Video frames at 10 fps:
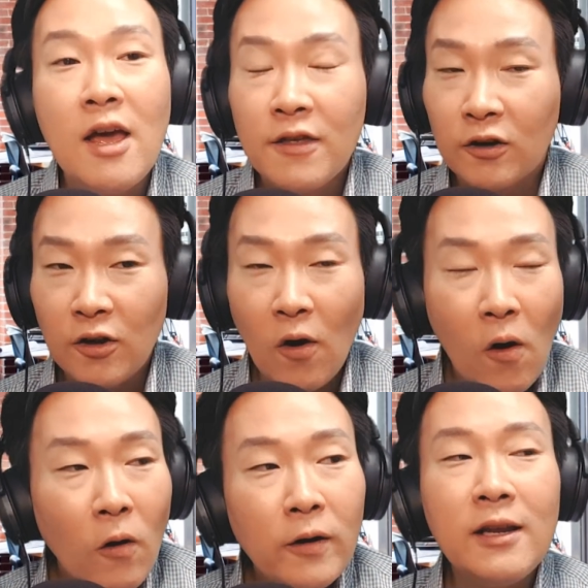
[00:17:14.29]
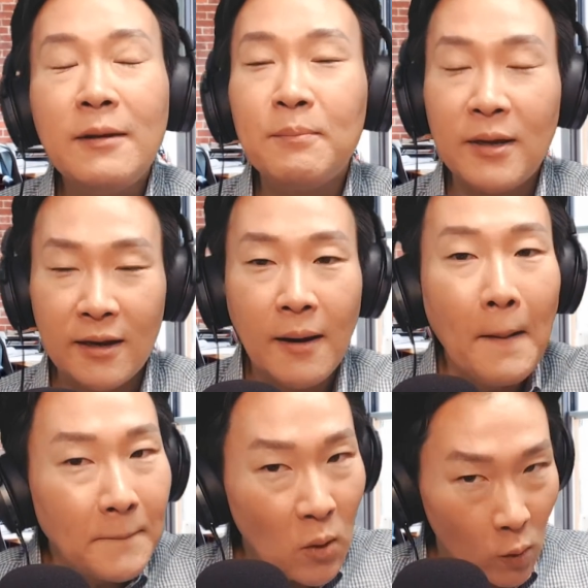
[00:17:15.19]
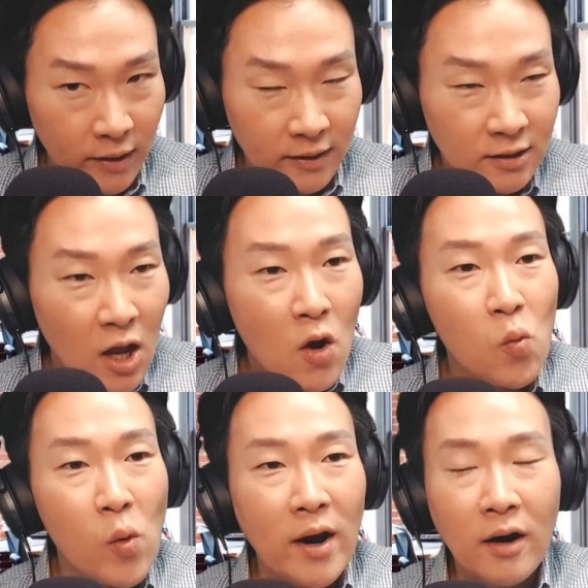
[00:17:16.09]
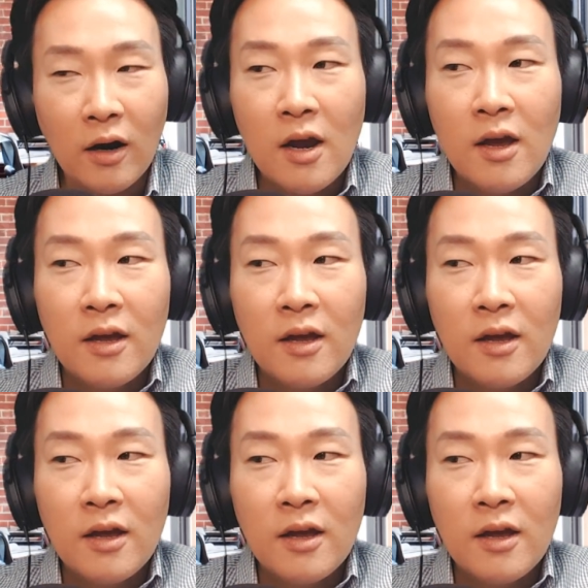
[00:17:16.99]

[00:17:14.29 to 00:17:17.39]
There had already been points where